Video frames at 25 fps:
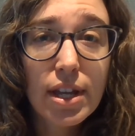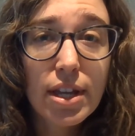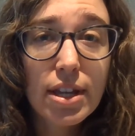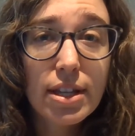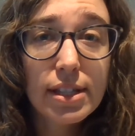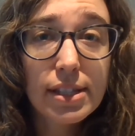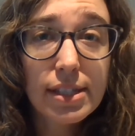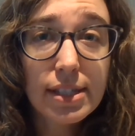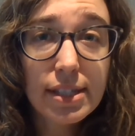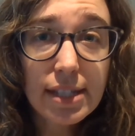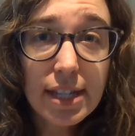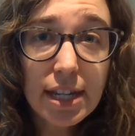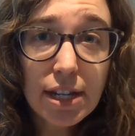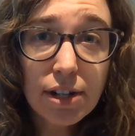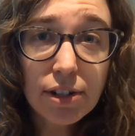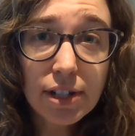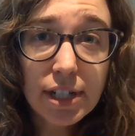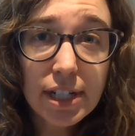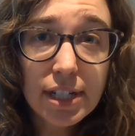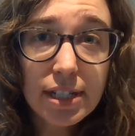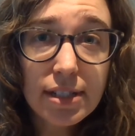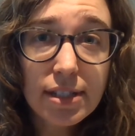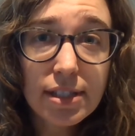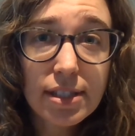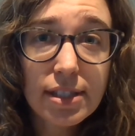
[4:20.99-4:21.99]

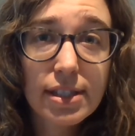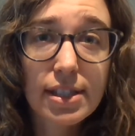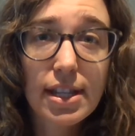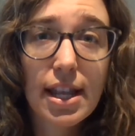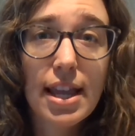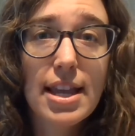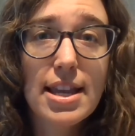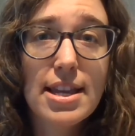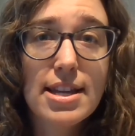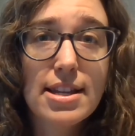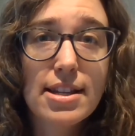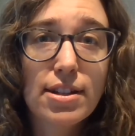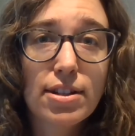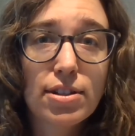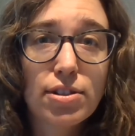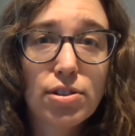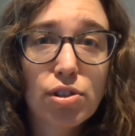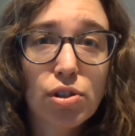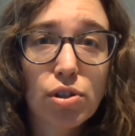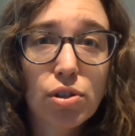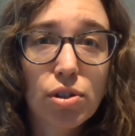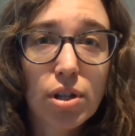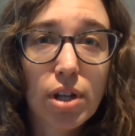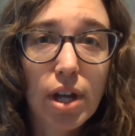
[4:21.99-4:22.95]
secrets and